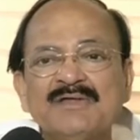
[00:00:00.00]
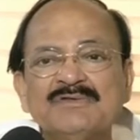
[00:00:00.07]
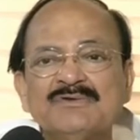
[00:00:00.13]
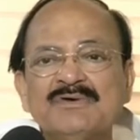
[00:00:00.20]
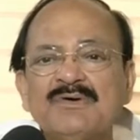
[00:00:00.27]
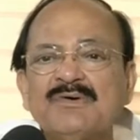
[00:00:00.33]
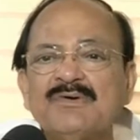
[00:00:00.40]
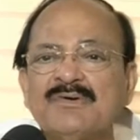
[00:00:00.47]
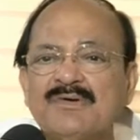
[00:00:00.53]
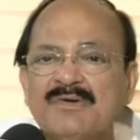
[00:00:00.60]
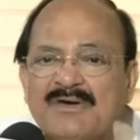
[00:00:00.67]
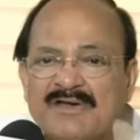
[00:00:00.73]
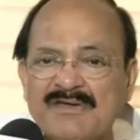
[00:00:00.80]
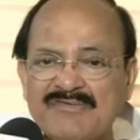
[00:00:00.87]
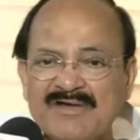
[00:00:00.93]
So
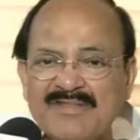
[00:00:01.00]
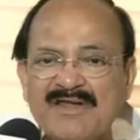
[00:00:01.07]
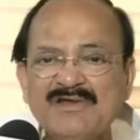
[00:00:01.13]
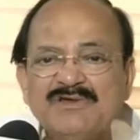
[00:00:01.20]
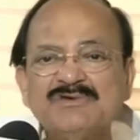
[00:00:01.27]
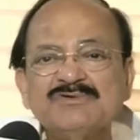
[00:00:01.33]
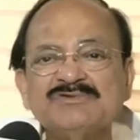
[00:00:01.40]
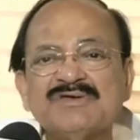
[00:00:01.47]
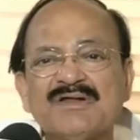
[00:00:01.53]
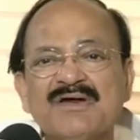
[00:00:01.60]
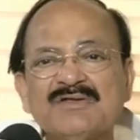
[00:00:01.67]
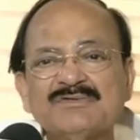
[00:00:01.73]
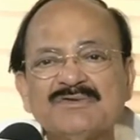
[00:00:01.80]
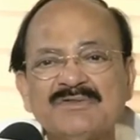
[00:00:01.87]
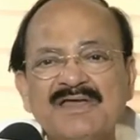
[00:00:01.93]
lot of other issues are
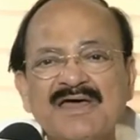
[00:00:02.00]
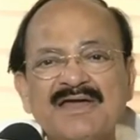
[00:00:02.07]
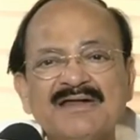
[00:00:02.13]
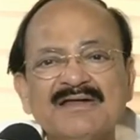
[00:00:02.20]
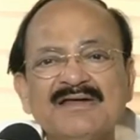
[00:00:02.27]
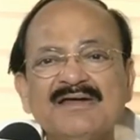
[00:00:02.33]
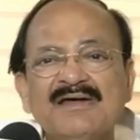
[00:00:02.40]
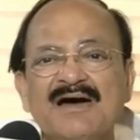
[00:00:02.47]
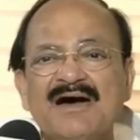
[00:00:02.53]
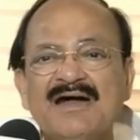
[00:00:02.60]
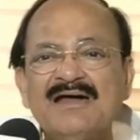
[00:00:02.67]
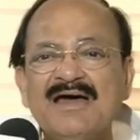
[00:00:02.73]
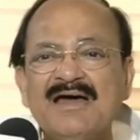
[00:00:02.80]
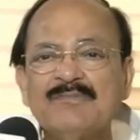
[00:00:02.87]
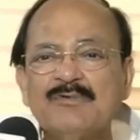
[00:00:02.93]
also there
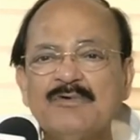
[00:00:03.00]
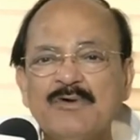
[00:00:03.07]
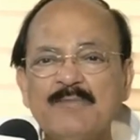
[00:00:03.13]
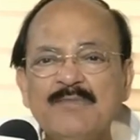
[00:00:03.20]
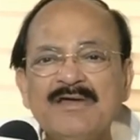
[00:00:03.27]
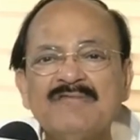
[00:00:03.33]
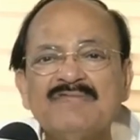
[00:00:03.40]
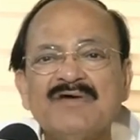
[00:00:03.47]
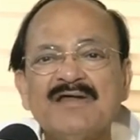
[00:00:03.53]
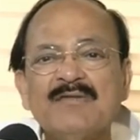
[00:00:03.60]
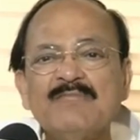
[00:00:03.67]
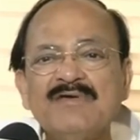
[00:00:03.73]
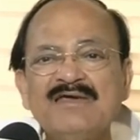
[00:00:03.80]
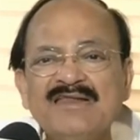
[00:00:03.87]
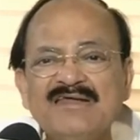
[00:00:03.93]
and I am hoping for a
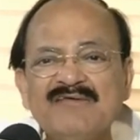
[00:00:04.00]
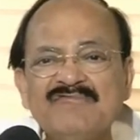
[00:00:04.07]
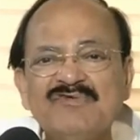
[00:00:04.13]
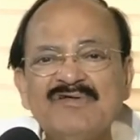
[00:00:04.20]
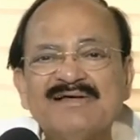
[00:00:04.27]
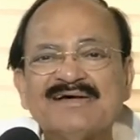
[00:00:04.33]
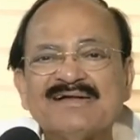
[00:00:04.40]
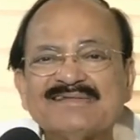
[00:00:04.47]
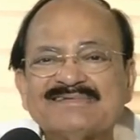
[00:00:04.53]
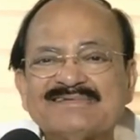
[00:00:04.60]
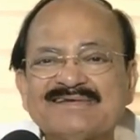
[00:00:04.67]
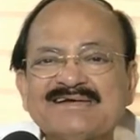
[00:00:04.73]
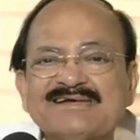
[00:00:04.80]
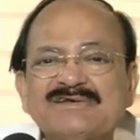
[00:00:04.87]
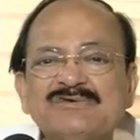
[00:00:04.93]
meaningful
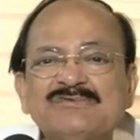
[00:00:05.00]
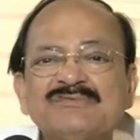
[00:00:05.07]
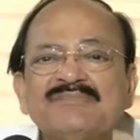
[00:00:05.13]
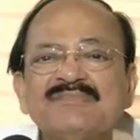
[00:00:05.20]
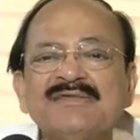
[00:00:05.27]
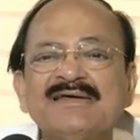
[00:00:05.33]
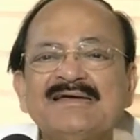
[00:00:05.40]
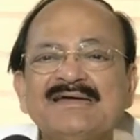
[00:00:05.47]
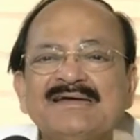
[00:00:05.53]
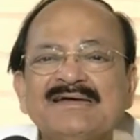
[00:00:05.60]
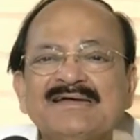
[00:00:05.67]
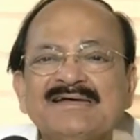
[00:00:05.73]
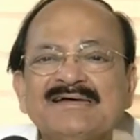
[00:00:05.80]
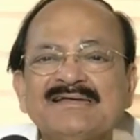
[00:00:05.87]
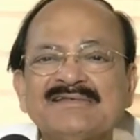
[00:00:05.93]
constructive
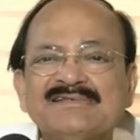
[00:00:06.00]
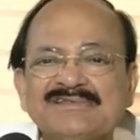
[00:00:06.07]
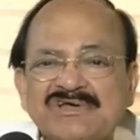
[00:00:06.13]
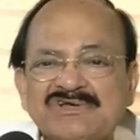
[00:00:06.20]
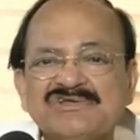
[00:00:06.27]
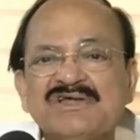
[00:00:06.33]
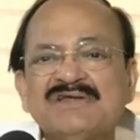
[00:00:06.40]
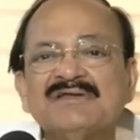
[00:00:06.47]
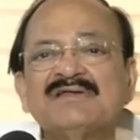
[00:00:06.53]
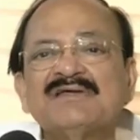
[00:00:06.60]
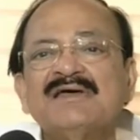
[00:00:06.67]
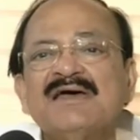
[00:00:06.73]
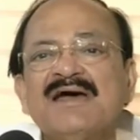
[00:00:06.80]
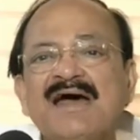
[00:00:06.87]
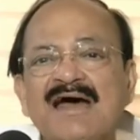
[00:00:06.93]
session
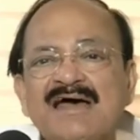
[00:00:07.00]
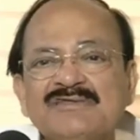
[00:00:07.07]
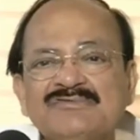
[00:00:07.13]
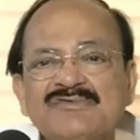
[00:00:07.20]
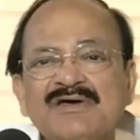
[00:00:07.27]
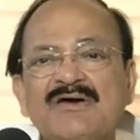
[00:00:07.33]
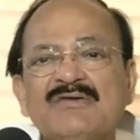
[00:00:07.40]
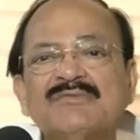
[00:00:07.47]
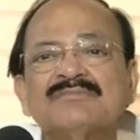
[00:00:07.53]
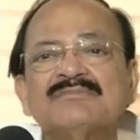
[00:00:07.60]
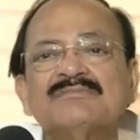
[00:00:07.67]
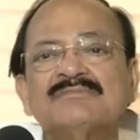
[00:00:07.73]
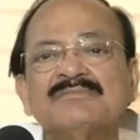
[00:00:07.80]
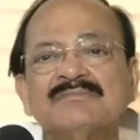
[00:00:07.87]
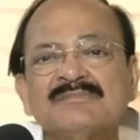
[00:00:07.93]
as we have
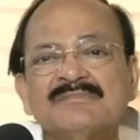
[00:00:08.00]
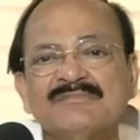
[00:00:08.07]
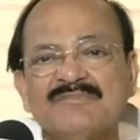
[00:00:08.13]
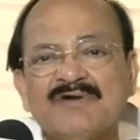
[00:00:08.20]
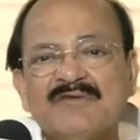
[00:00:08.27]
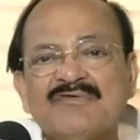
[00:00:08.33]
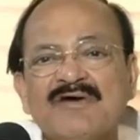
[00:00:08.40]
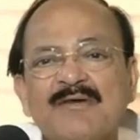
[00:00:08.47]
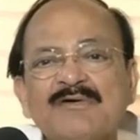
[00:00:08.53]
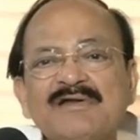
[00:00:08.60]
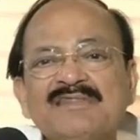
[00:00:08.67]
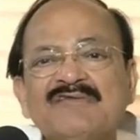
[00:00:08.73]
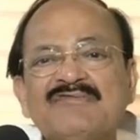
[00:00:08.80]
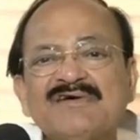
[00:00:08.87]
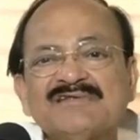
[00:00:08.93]
performed
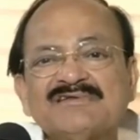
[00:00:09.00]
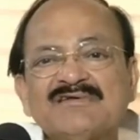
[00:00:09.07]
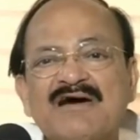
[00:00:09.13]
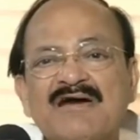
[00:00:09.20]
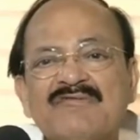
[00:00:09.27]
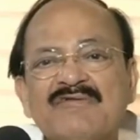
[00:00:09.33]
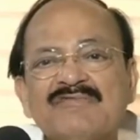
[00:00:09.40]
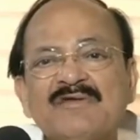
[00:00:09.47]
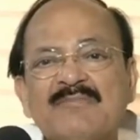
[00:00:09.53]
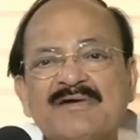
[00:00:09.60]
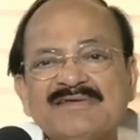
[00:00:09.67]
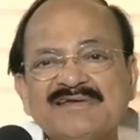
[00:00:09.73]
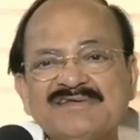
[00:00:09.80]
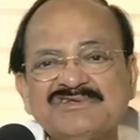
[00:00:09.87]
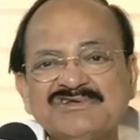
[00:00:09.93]
in the first half of the
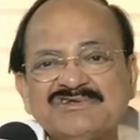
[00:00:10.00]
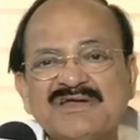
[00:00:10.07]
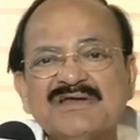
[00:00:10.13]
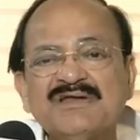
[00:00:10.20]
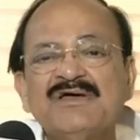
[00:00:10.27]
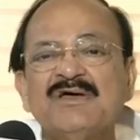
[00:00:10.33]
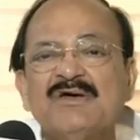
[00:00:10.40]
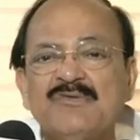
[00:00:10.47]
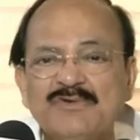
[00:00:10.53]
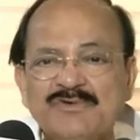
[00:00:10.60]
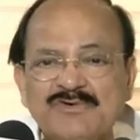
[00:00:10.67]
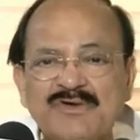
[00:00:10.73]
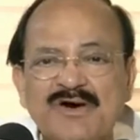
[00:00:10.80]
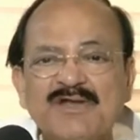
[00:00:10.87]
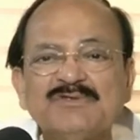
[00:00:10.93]
budget session. We
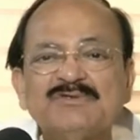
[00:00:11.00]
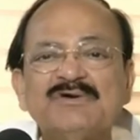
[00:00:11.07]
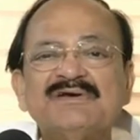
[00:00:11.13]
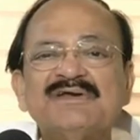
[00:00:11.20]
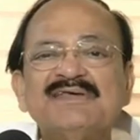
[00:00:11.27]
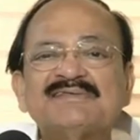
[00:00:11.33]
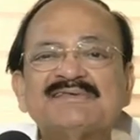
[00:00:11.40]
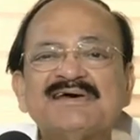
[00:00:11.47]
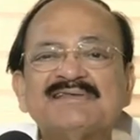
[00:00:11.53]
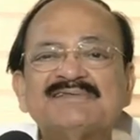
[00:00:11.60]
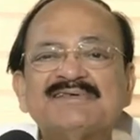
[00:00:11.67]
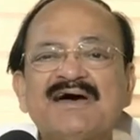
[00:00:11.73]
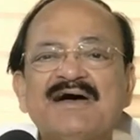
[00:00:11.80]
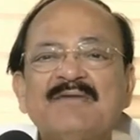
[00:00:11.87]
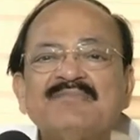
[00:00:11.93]
should also
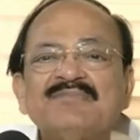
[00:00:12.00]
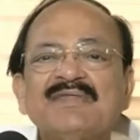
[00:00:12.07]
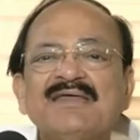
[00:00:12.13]
discuss uh,